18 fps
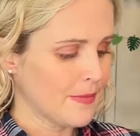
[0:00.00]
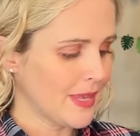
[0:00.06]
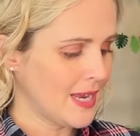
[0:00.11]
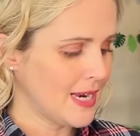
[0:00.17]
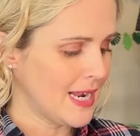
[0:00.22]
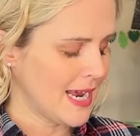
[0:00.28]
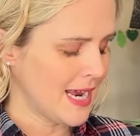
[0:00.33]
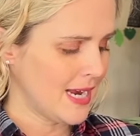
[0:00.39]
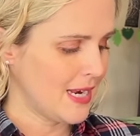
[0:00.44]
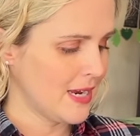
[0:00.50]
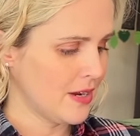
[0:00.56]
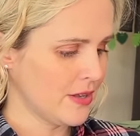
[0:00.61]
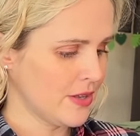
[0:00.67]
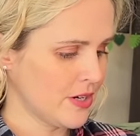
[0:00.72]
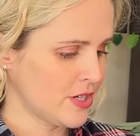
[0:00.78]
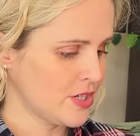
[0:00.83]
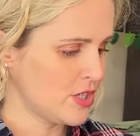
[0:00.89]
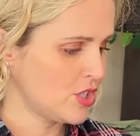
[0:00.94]
and any
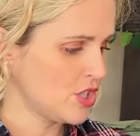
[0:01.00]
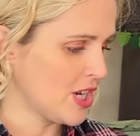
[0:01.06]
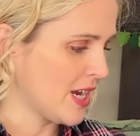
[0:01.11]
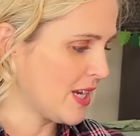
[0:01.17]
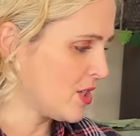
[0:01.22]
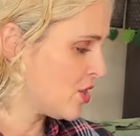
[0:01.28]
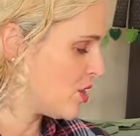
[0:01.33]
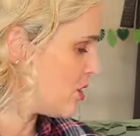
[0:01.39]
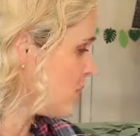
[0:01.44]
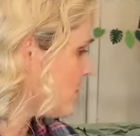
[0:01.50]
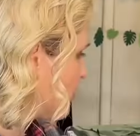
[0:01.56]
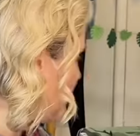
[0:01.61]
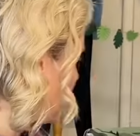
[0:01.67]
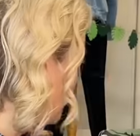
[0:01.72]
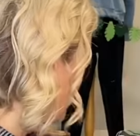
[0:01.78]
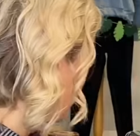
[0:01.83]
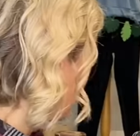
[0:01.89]
other suggestions for